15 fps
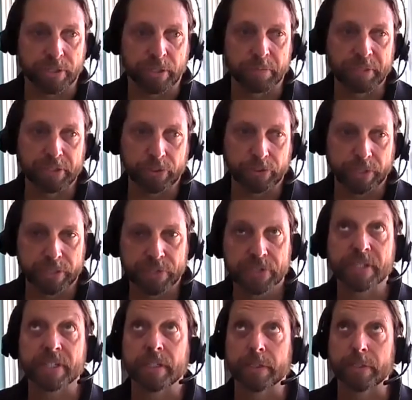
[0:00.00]
I mean, there is
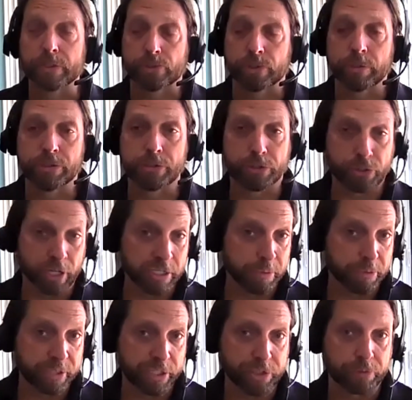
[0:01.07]
a
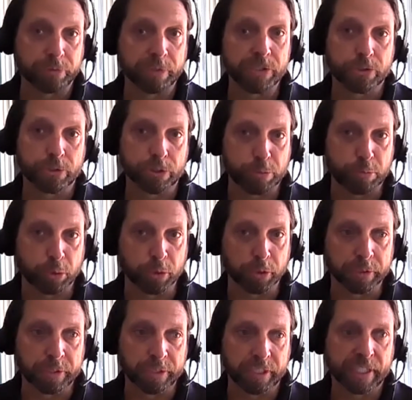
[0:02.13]
transportation research
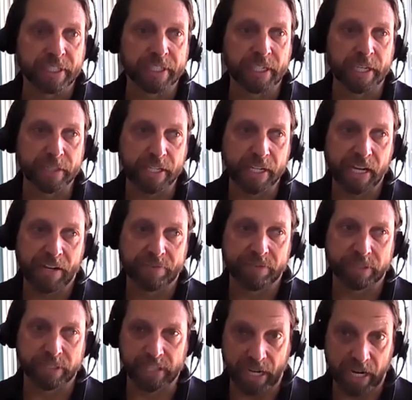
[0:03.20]
board, and they have
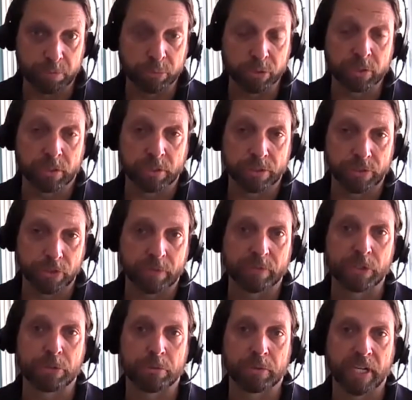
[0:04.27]
a guidebook on
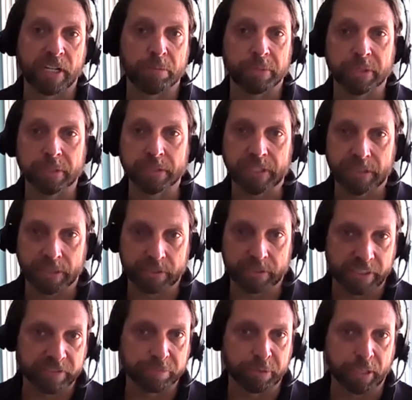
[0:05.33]
service reliability that
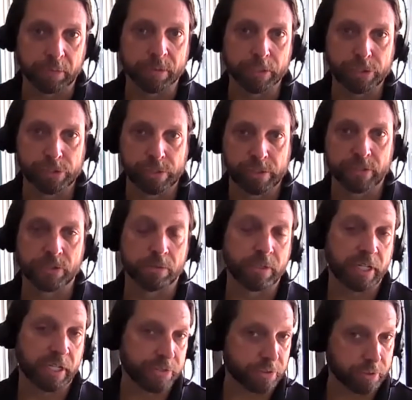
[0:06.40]
they've published, and so it
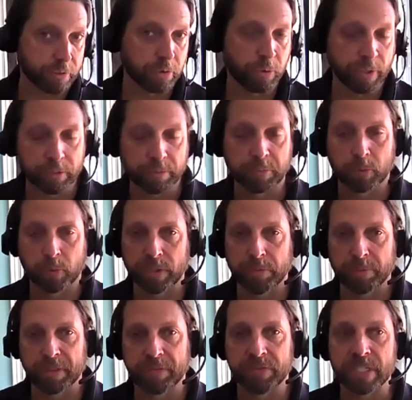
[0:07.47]
has quite a
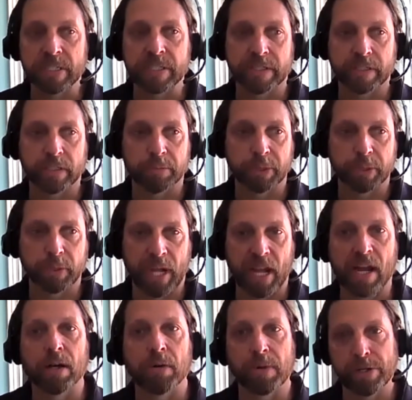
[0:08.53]
bit of detail about
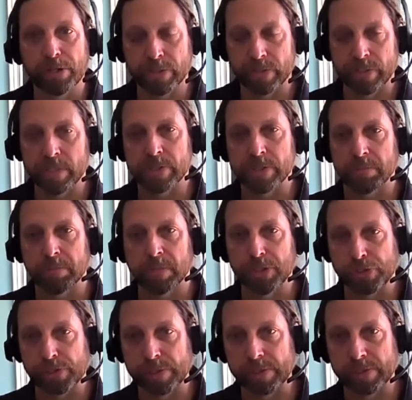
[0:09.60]
how agencies can
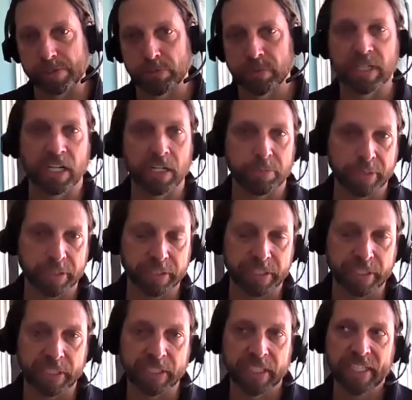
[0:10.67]
measure reliability.